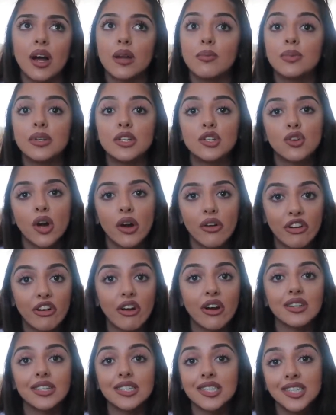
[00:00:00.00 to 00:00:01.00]
I'd been driving
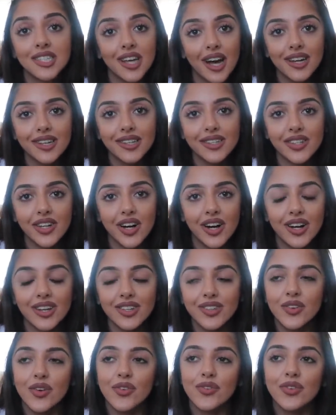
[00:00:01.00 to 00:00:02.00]
around in Sina's
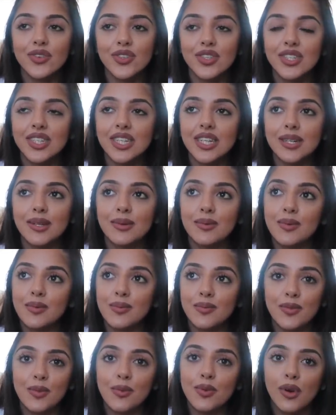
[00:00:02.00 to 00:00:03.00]
car. So if you'd seen
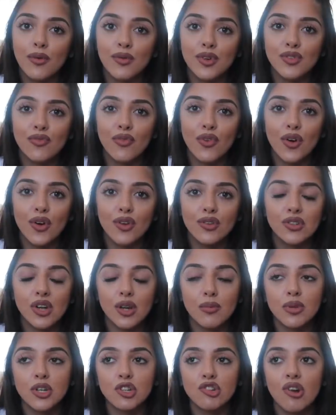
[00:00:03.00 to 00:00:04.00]
in previous vlogs,
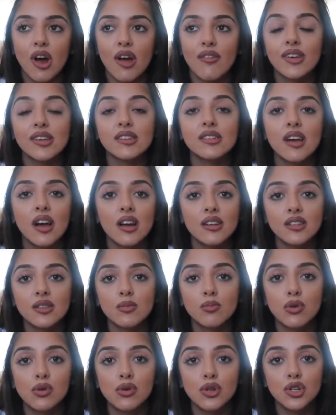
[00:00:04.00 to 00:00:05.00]
I'd been driving
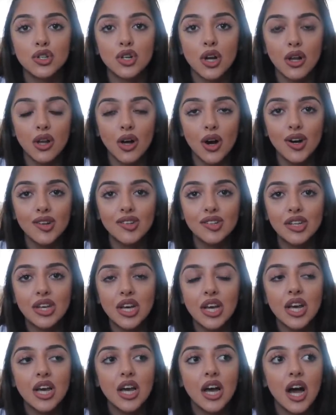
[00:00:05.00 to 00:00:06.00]
Sina's Porsche a lot.
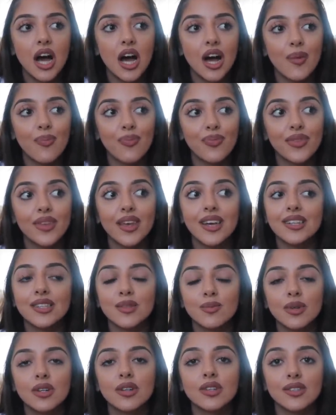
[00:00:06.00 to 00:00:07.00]

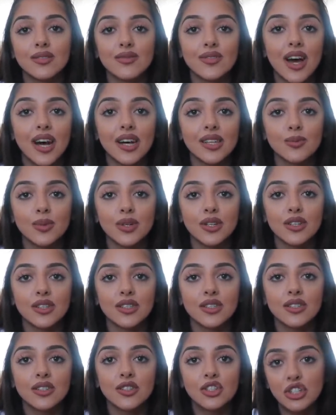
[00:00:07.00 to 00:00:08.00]
It's because of that,
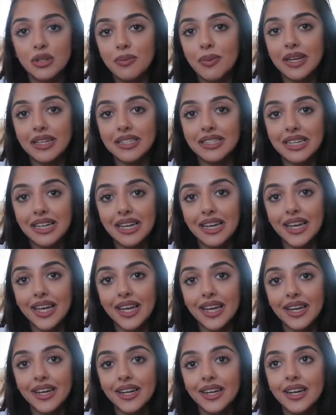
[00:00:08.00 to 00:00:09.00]
because she
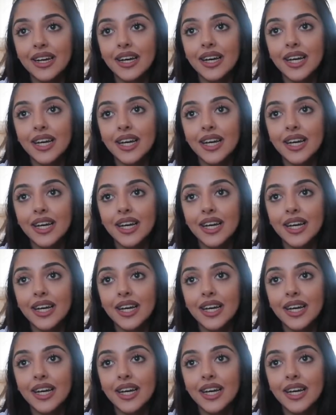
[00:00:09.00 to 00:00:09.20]
basically